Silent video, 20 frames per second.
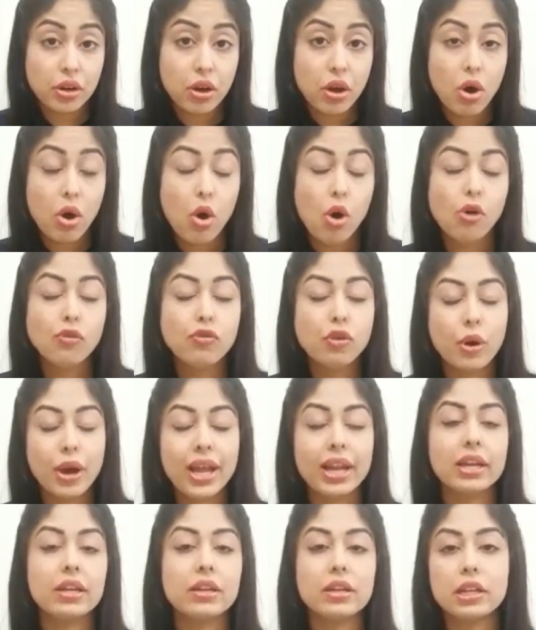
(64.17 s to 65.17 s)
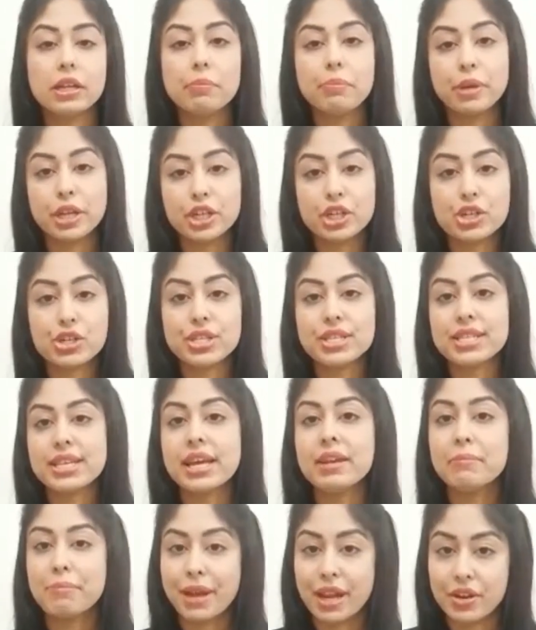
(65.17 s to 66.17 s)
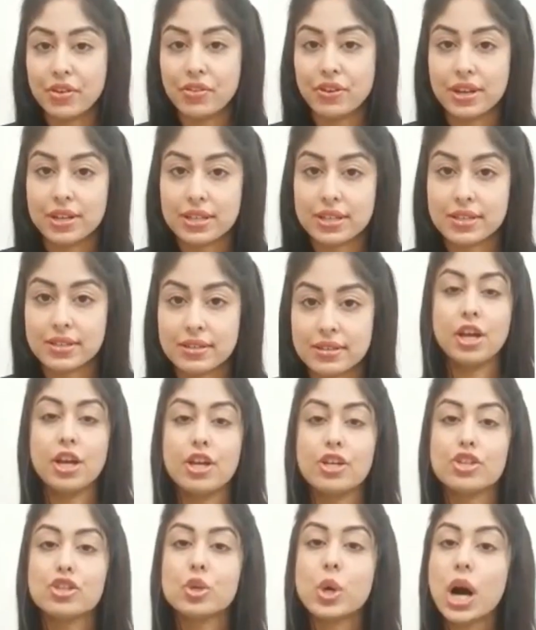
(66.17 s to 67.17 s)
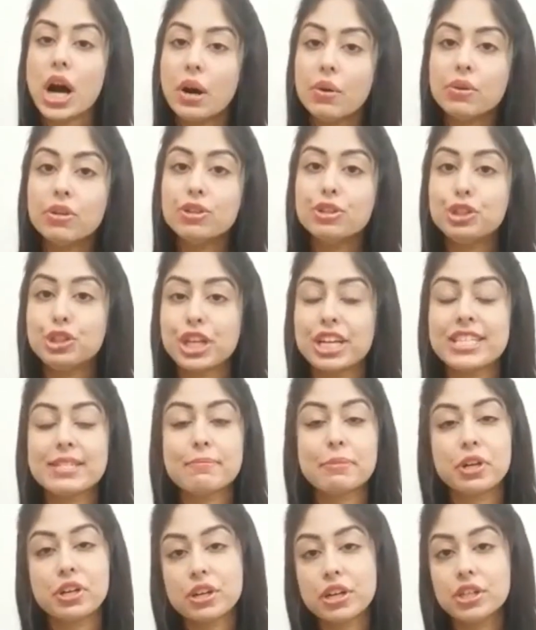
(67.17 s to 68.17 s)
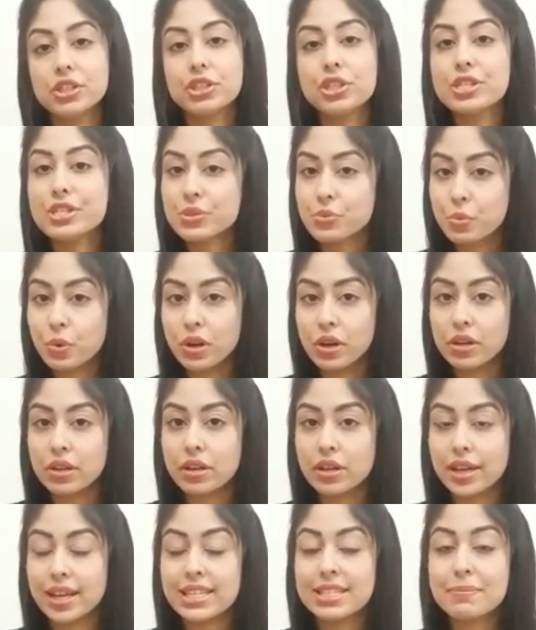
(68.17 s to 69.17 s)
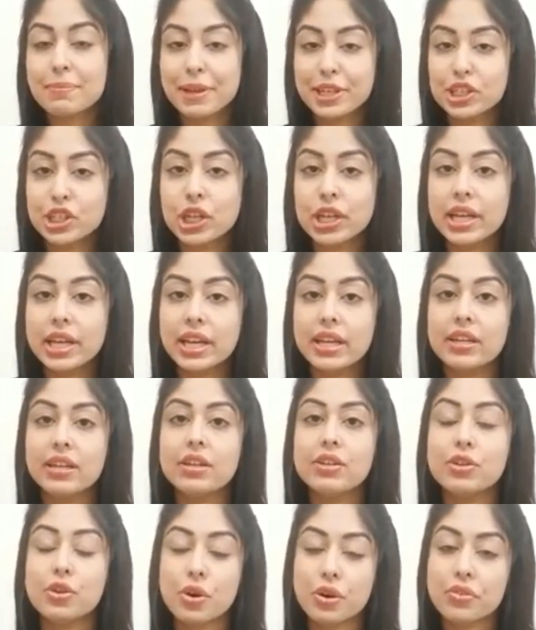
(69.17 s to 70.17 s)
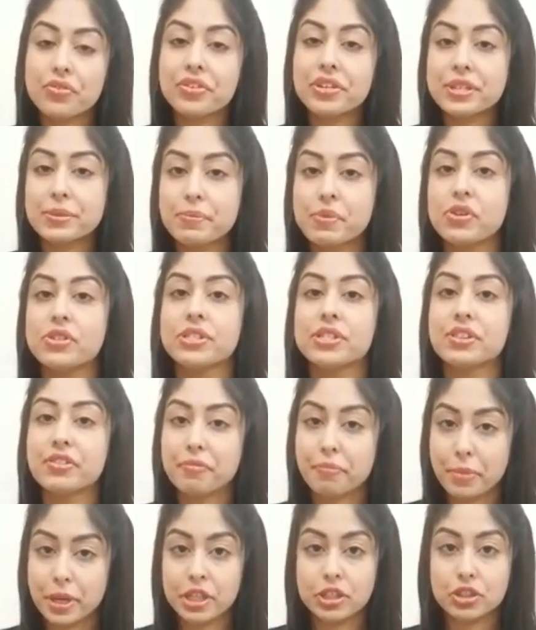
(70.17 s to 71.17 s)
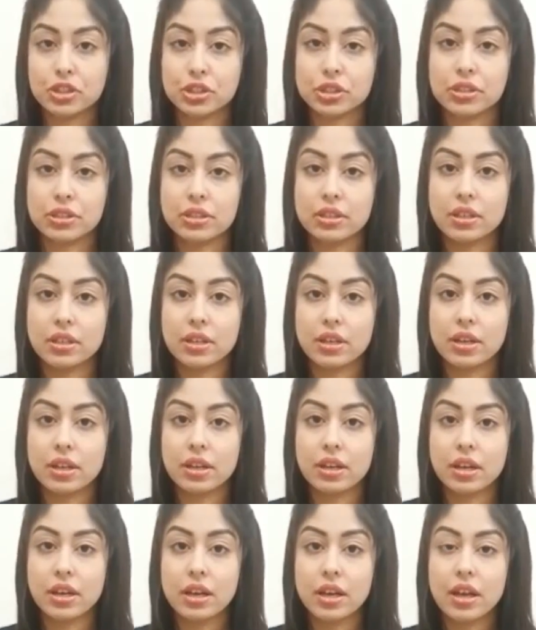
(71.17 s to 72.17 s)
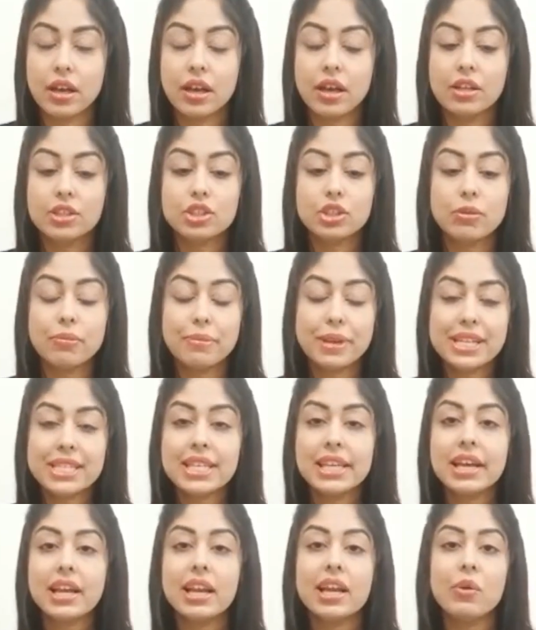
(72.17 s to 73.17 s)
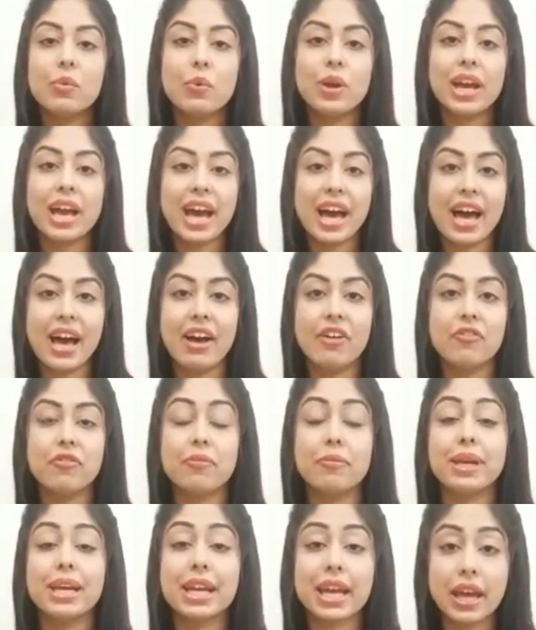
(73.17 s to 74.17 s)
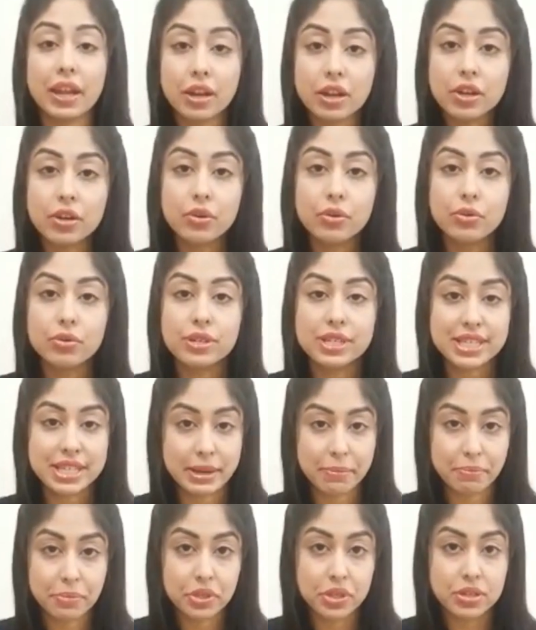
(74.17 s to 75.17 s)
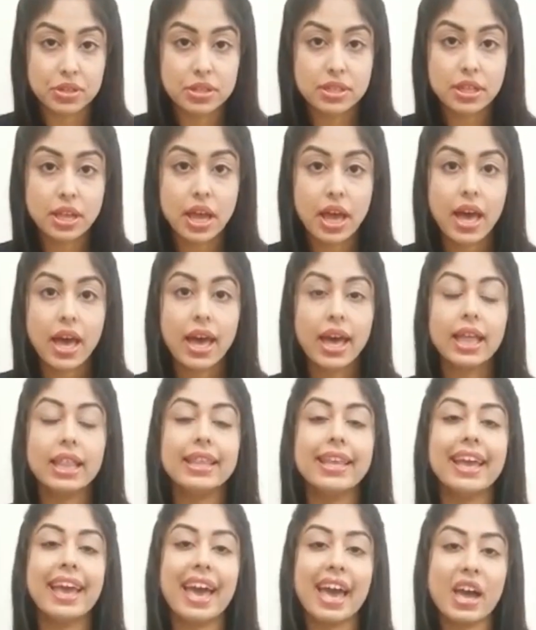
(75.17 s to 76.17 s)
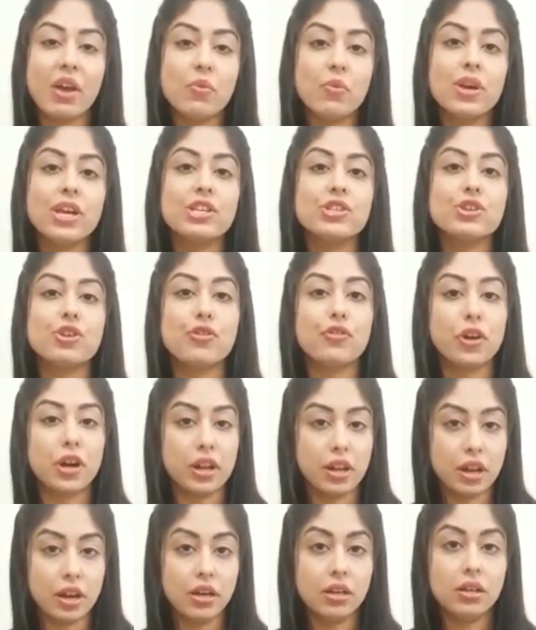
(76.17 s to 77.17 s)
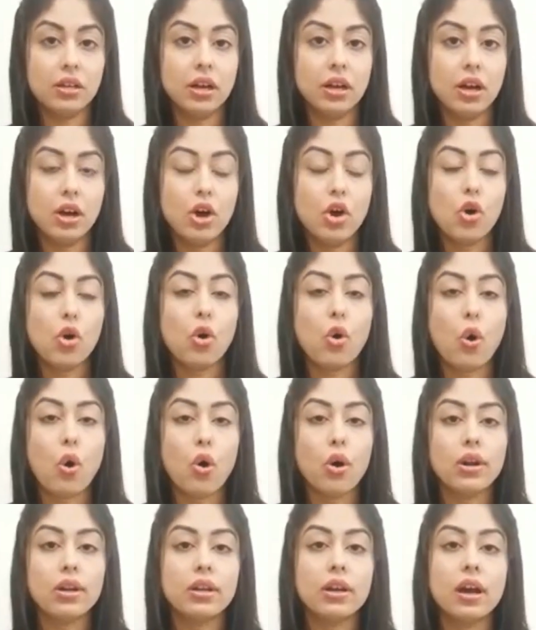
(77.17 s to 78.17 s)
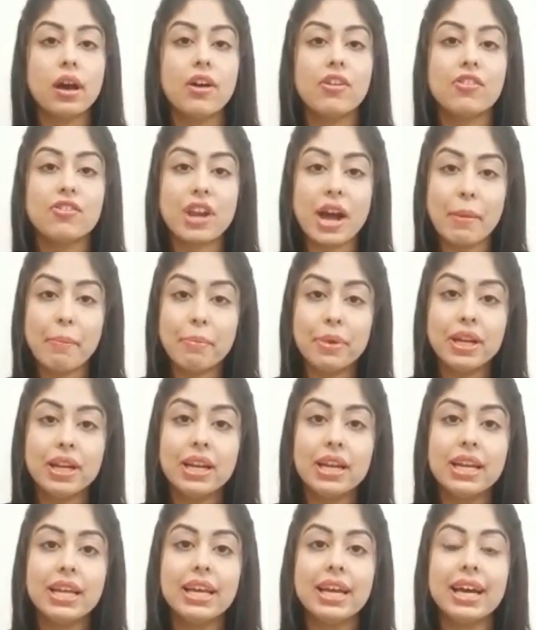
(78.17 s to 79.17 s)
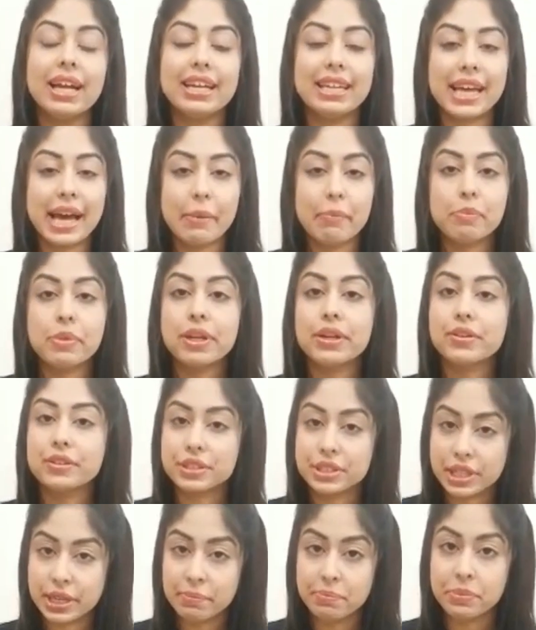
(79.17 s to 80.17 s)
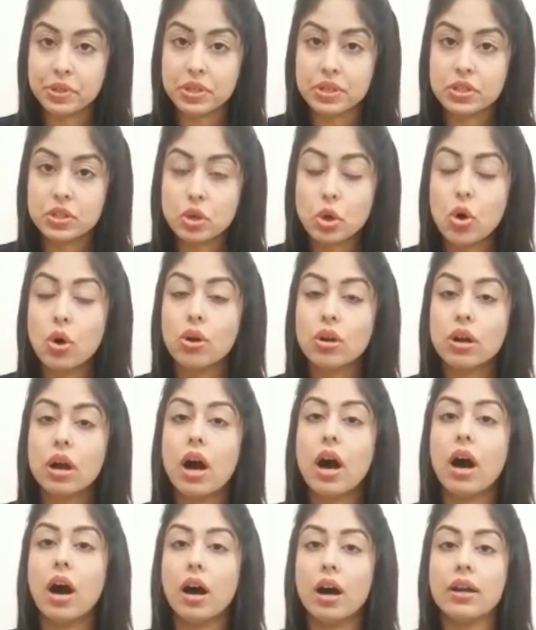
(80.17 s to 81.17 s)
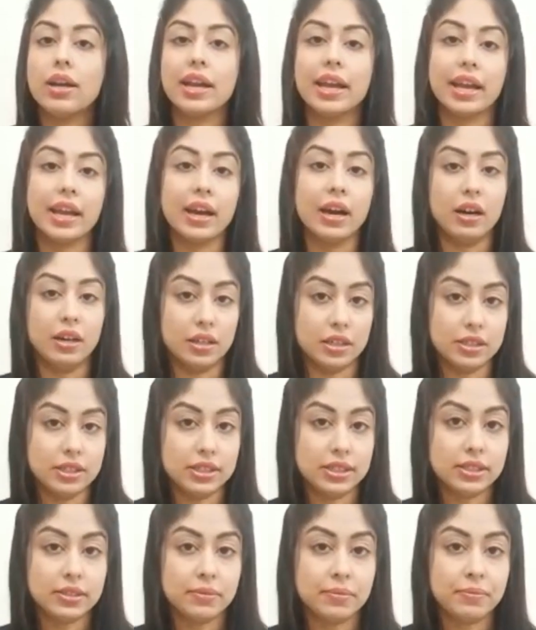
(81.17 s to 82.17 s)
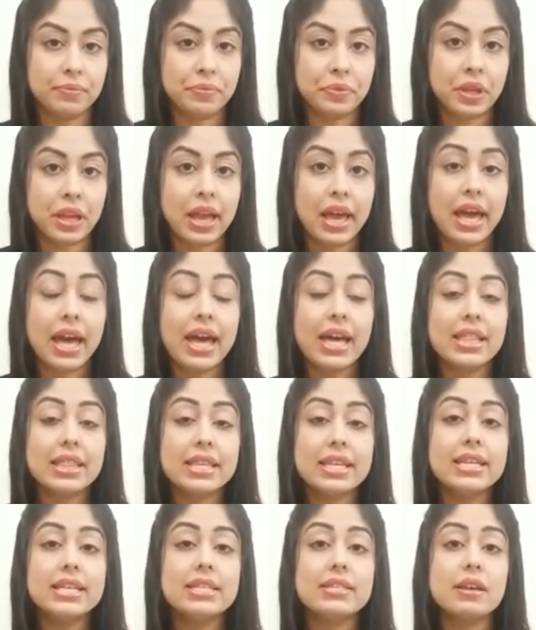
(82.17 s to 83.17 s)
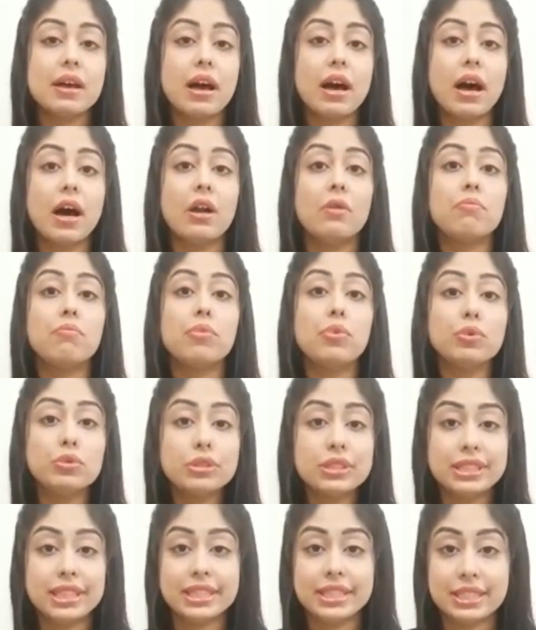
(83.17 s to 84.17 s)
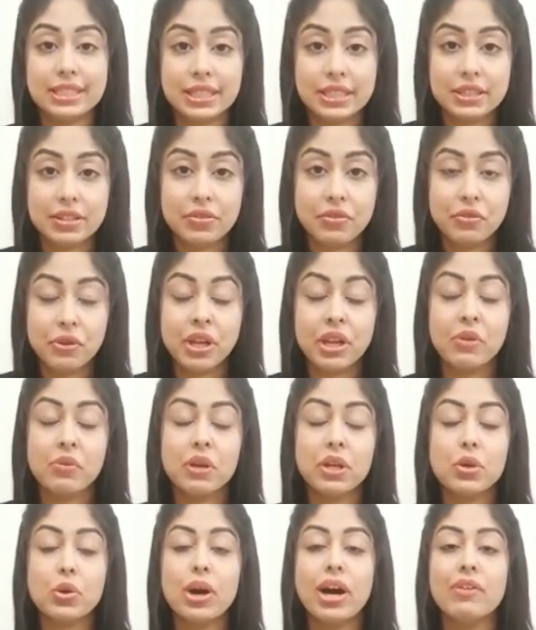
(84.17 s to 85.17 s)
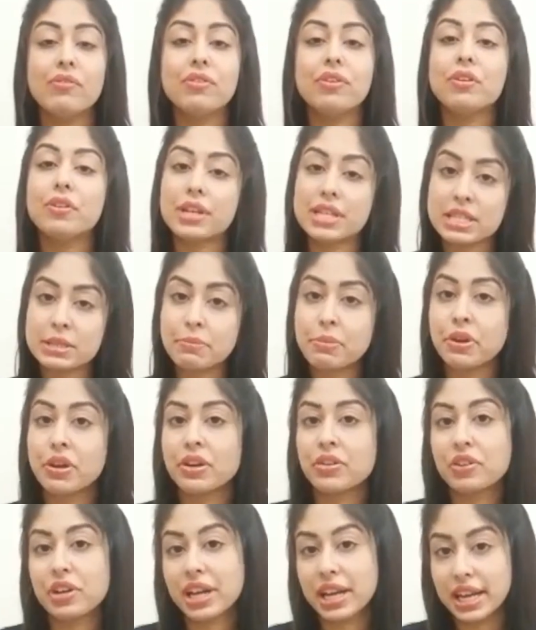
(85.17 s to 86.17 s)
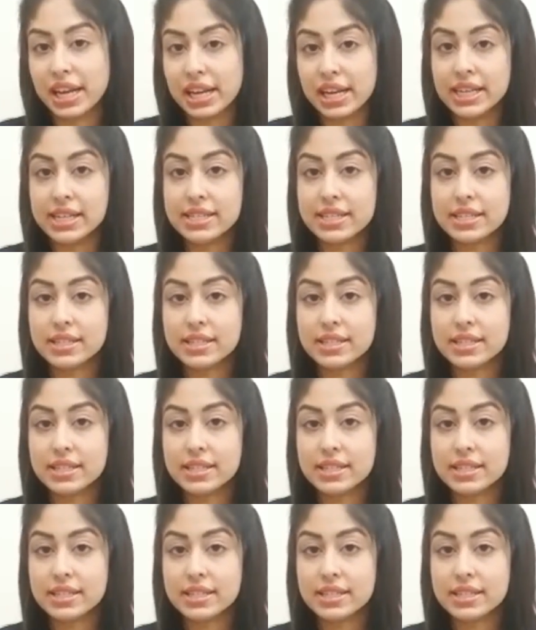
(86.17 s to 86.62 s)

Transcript: or for elderly patients at bed rest. So how do chest percussions work, especially in a non-responsive patient? So basically, we have mechanoreceptors in the airways of our lung called rapidly adapting receptors, or RARs. These are more sensitive whenever you have a respiratory illness,